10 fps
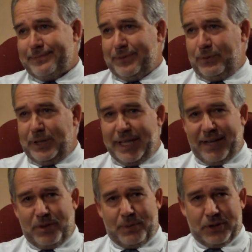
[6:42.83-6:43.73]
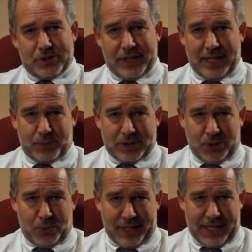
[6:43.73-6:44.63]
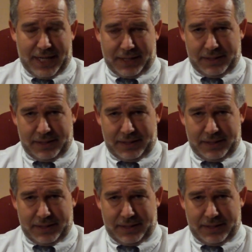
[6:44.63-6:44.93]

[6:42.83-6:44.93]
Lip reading: really have them understand what's going on.